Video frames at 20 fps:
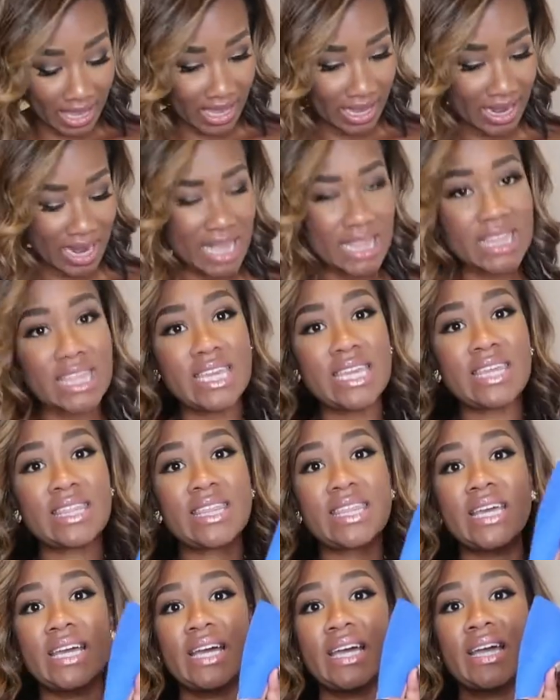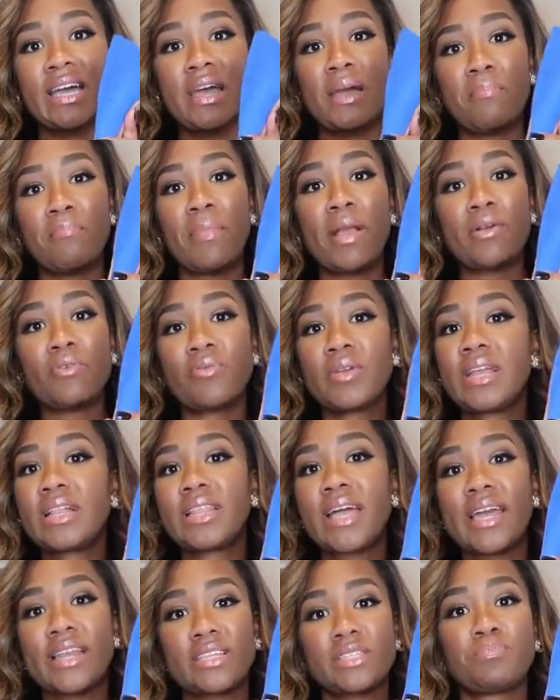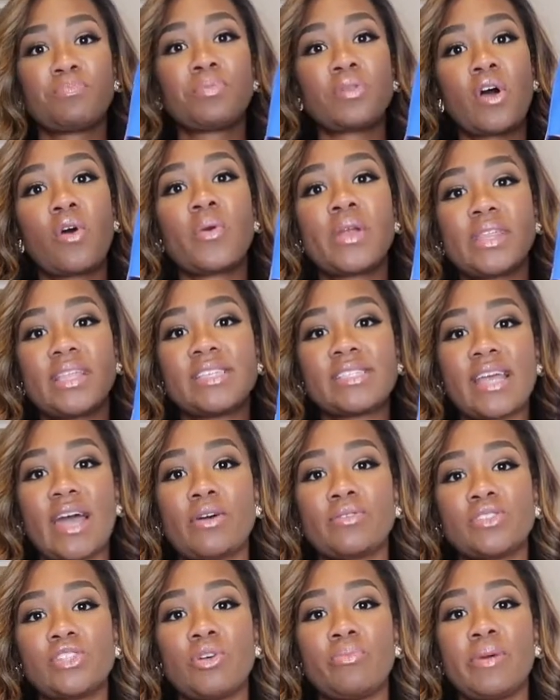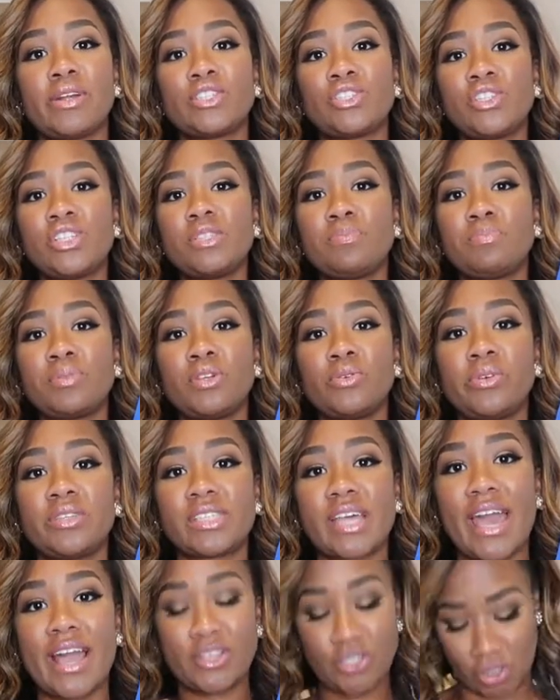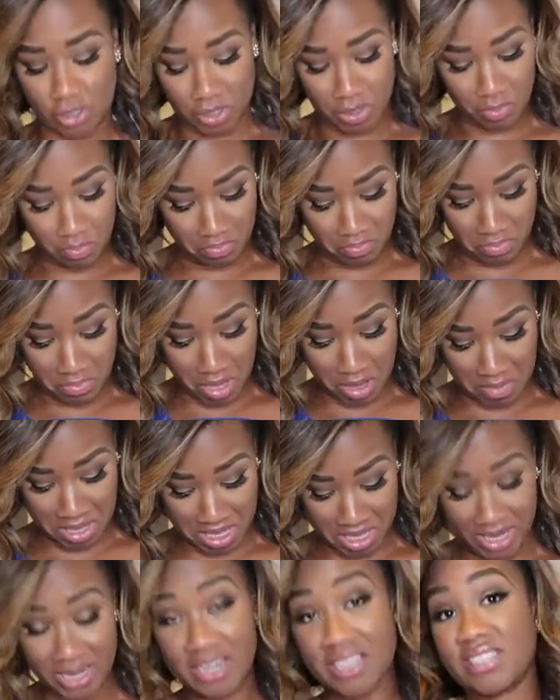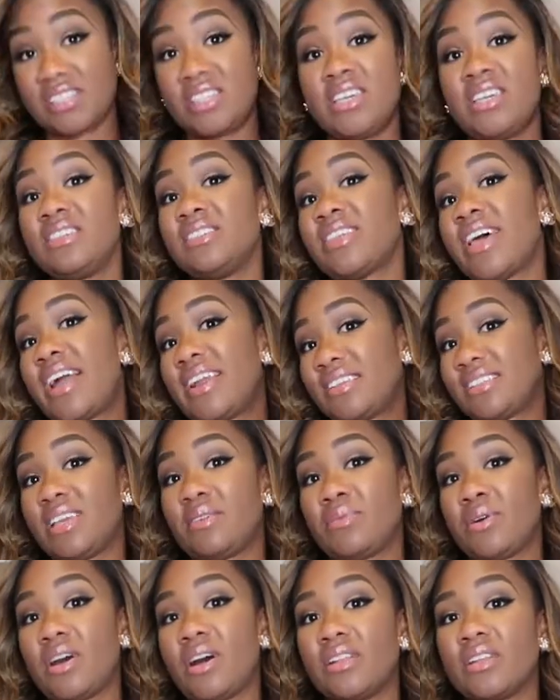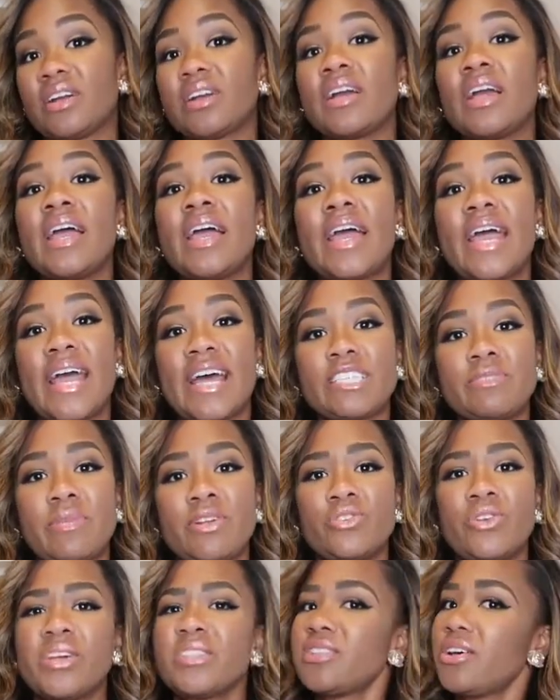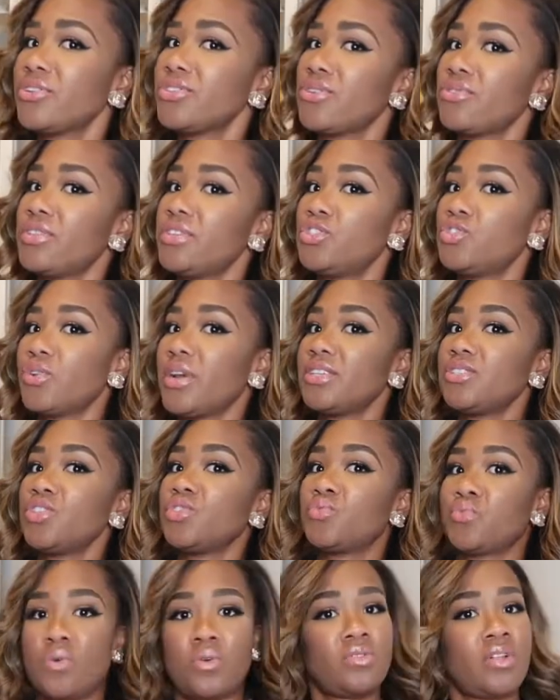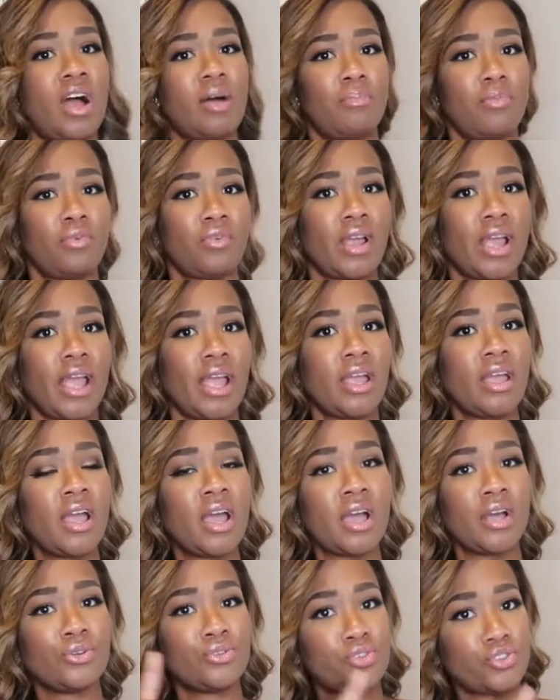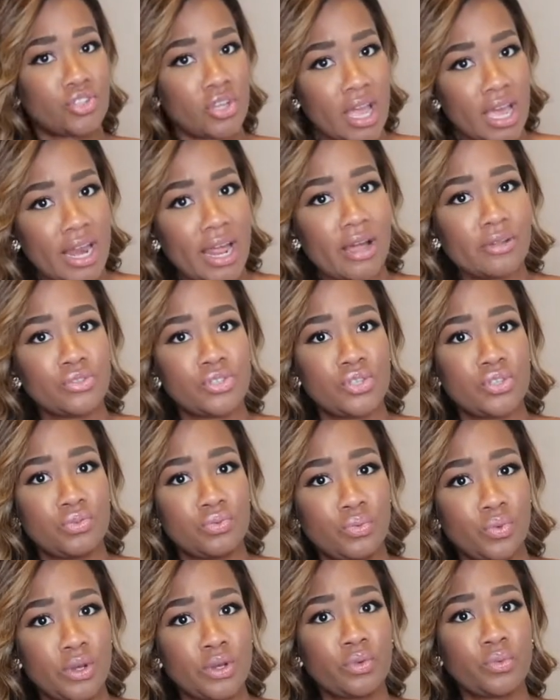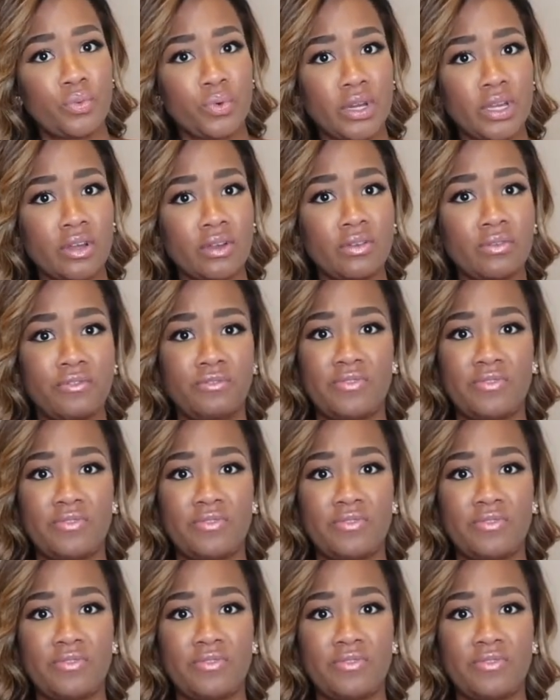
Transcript: And I think my ring light is blowing this out so much. This blue is actually, I mean, it is the exact same color as my dress. Also, this dress is Roland Barre. Shout out to The Real Real.